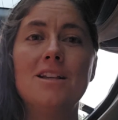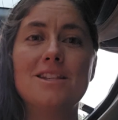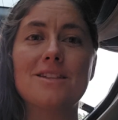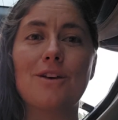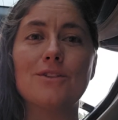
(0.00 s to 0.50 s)

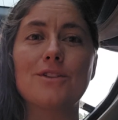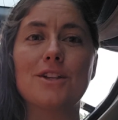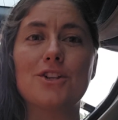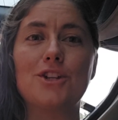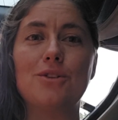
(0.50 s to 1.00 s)
This is all
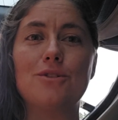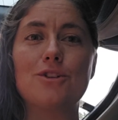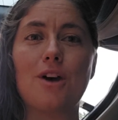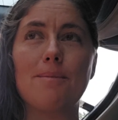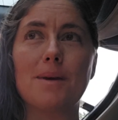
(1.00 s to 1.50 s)
such a
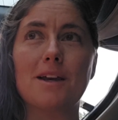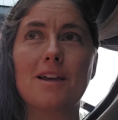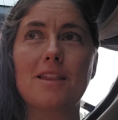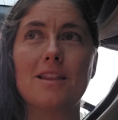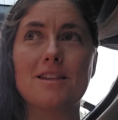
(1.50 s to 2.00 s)
huge topic.
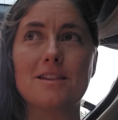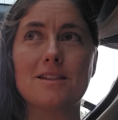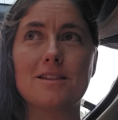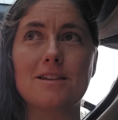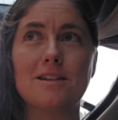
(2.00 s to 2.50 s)
This
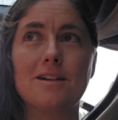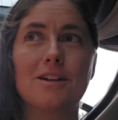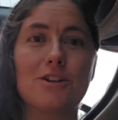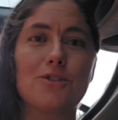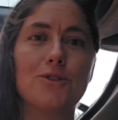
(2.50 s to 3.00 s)
is
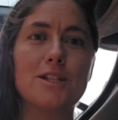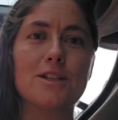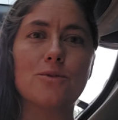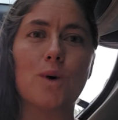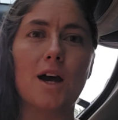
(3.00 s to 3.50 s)
a good
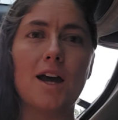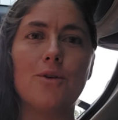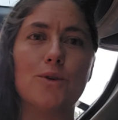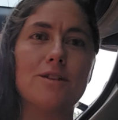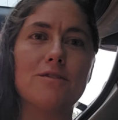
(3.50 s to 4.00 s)
reason why
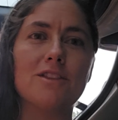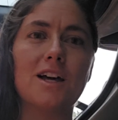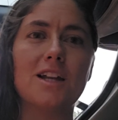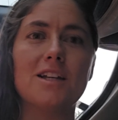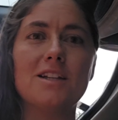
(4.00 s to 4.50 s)
I would have
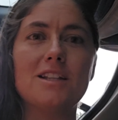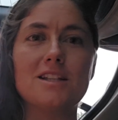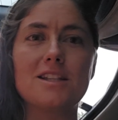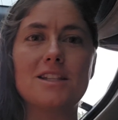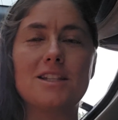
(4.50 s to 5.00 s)
let it
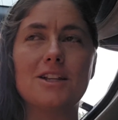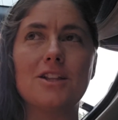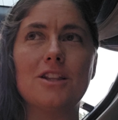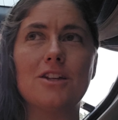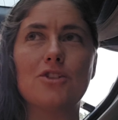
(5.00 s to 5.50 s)

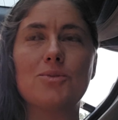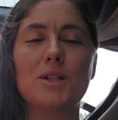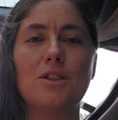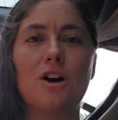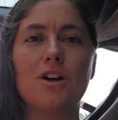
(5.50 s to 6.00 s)
distill a little
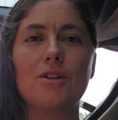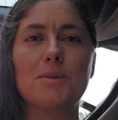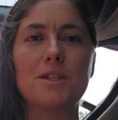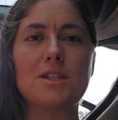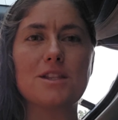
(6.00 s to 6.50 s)
bit
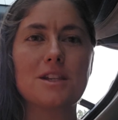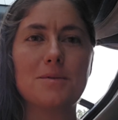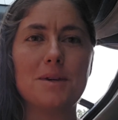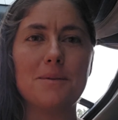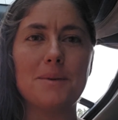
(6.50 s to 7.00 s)
longer, but this
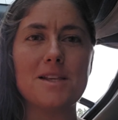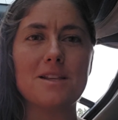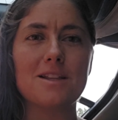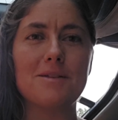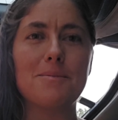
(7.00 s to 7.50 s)
can be
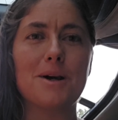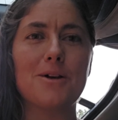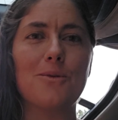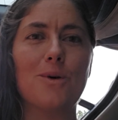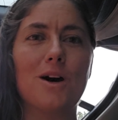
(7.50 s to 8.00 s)
basically
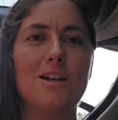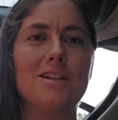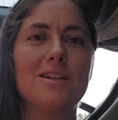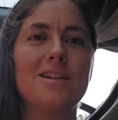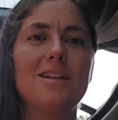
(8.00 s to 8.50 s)
part
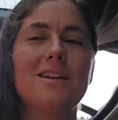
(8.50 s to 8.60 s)
one,